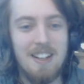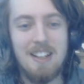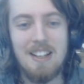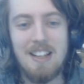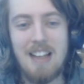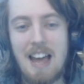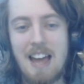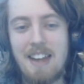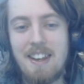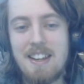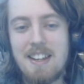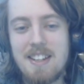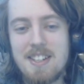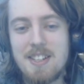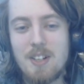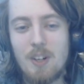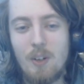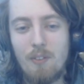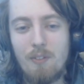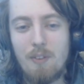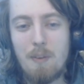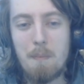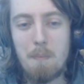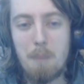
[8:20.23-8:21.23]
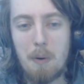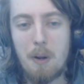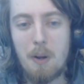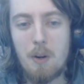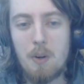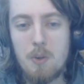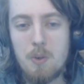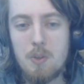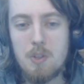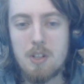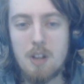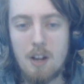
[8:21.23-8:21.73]
And their
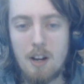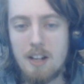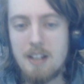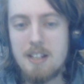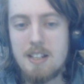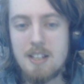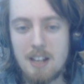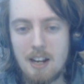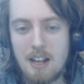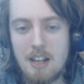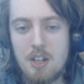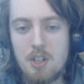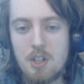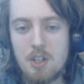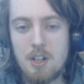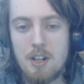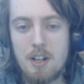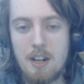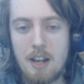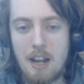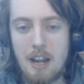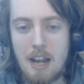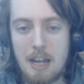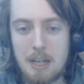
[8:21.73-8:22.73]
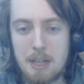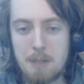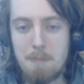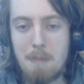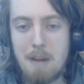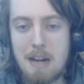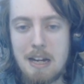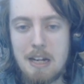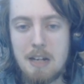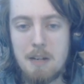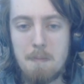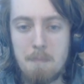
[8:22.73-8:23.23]
self-imposed isolation has
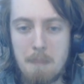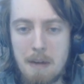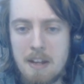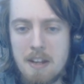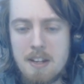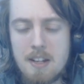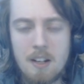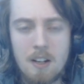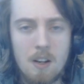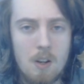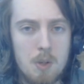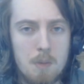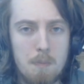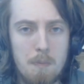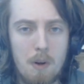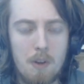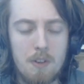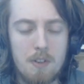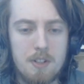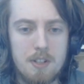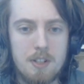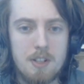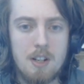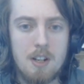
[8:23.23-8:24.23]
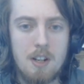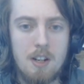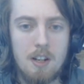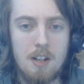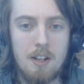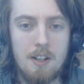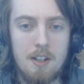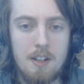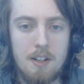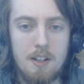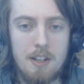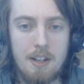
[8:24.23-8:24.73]
made mending those bonds
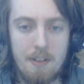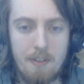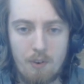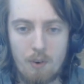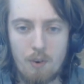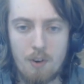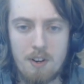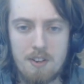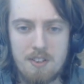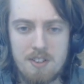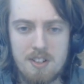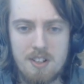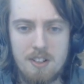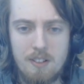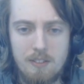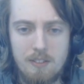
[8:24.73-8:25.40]
difficult,